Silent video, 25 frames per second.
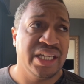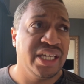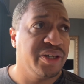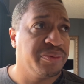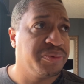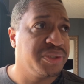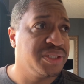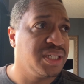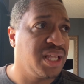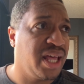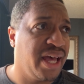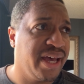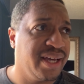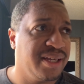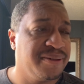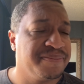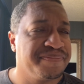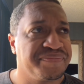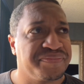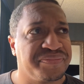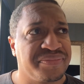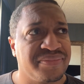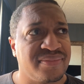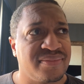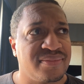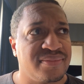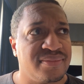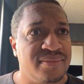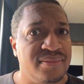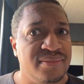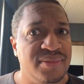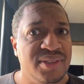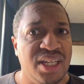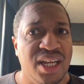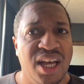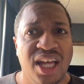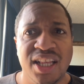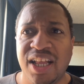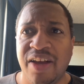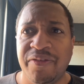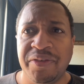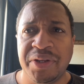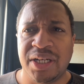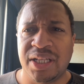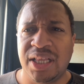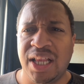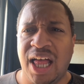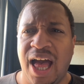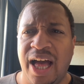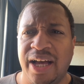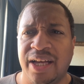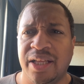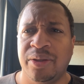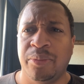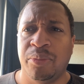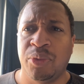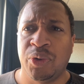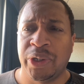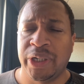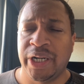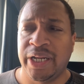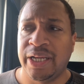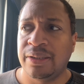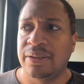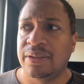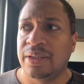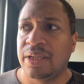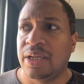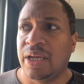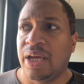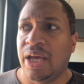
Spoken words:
It was like 11 o'clock in the morning,